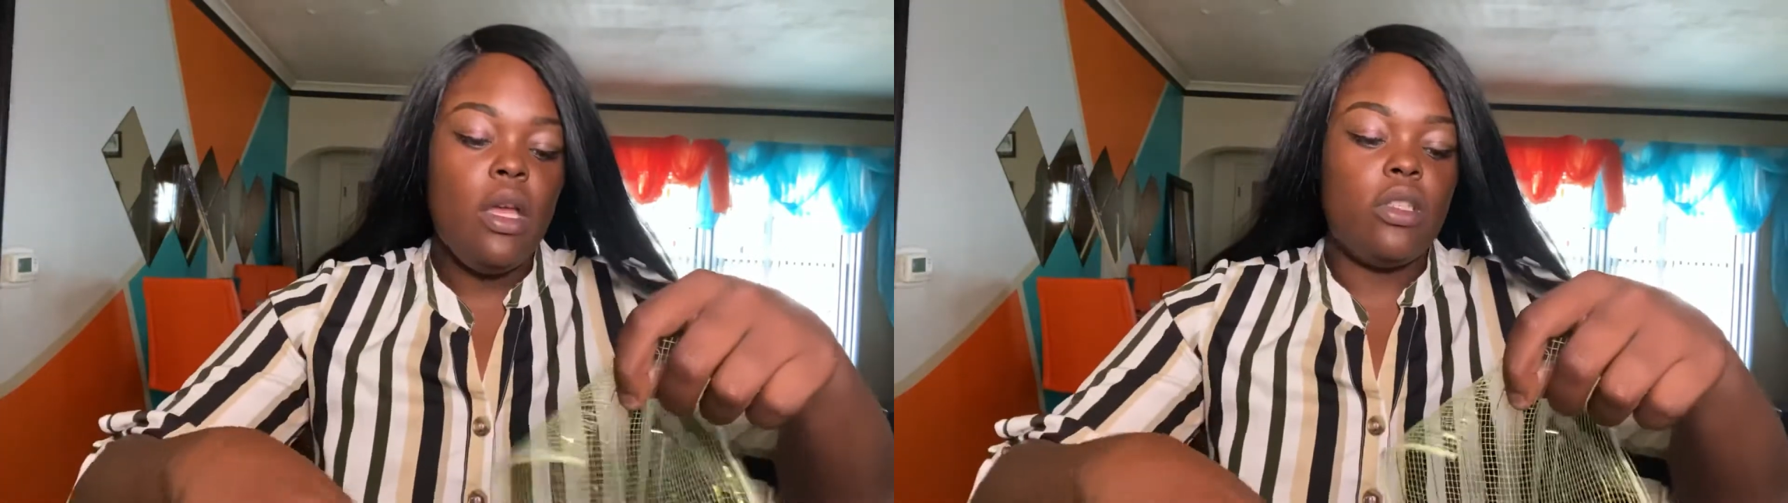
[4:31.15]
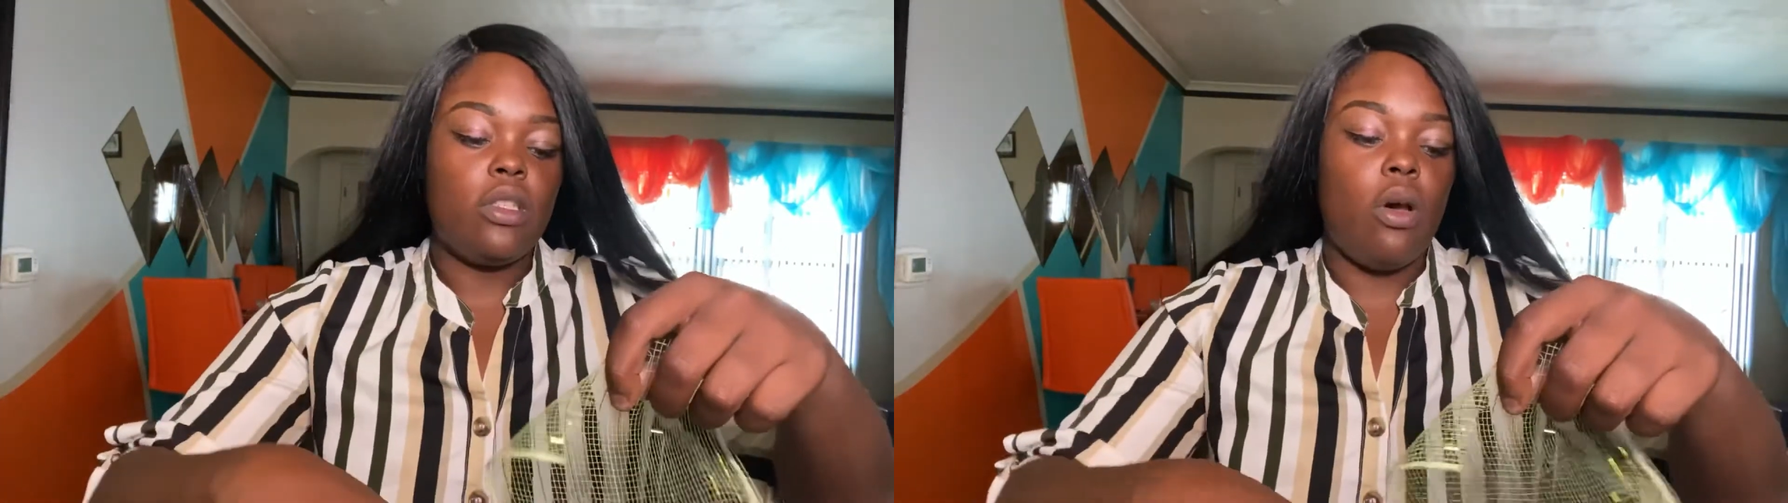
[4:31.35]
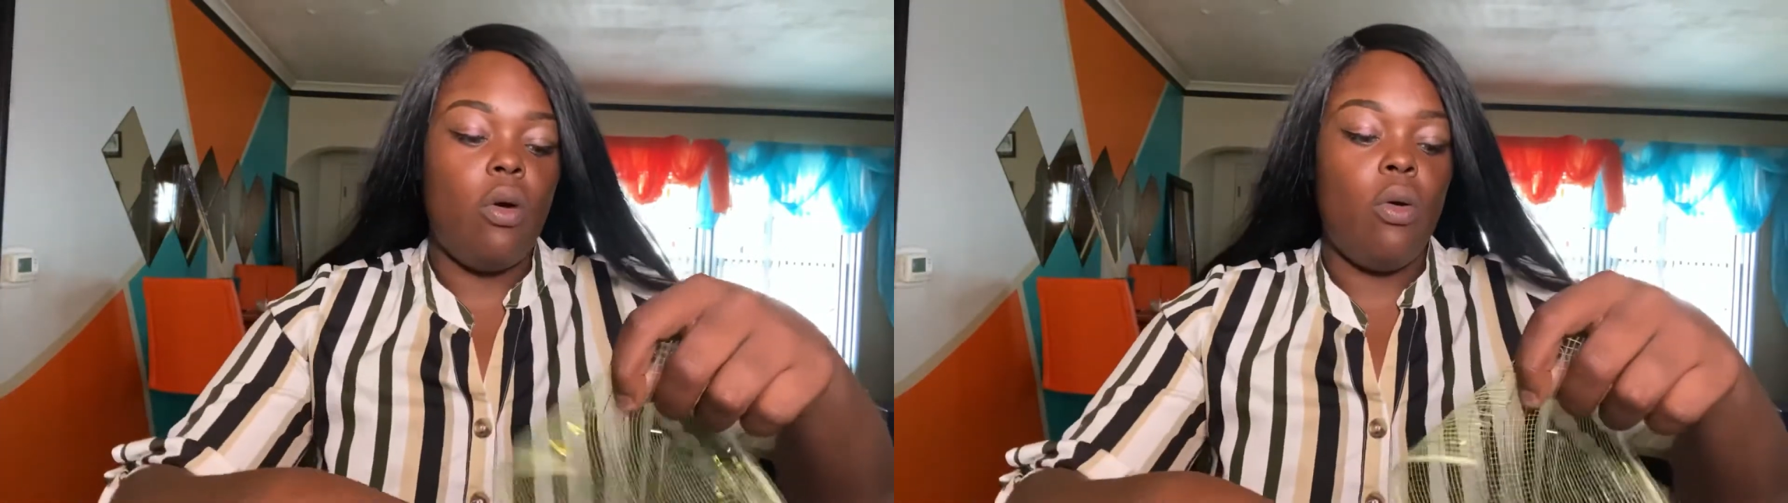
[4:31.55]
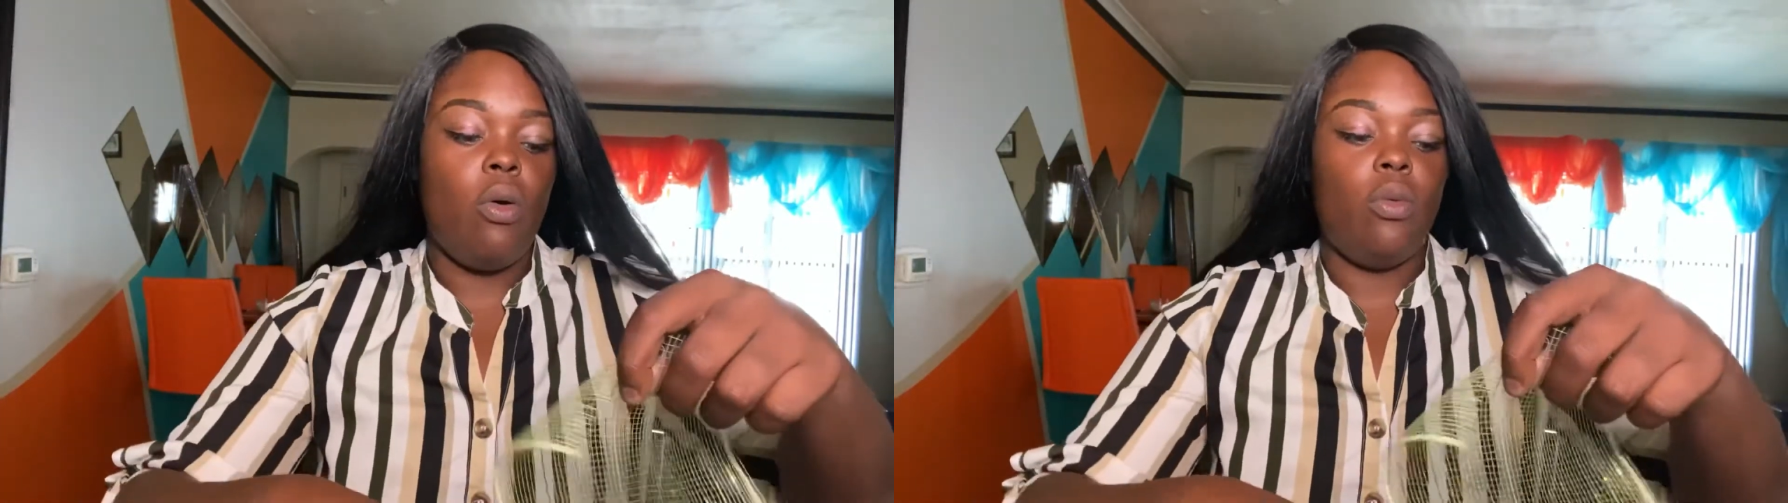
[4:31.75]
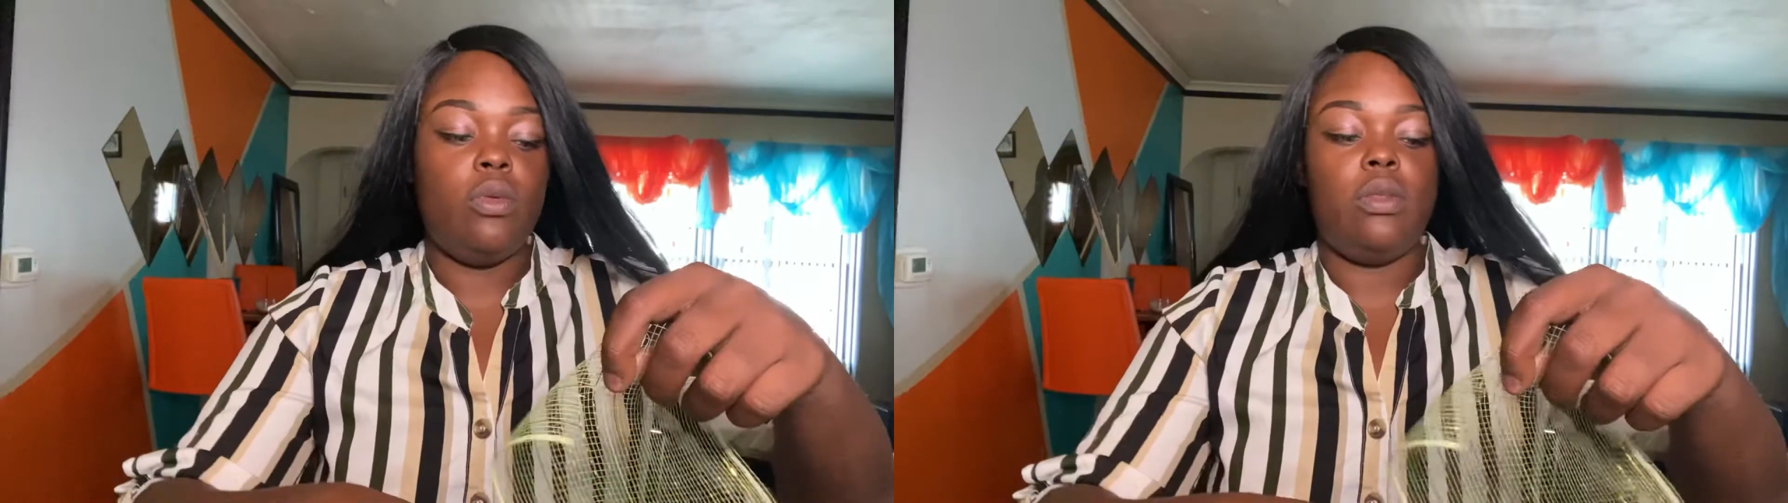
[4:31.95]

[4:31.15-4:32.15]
So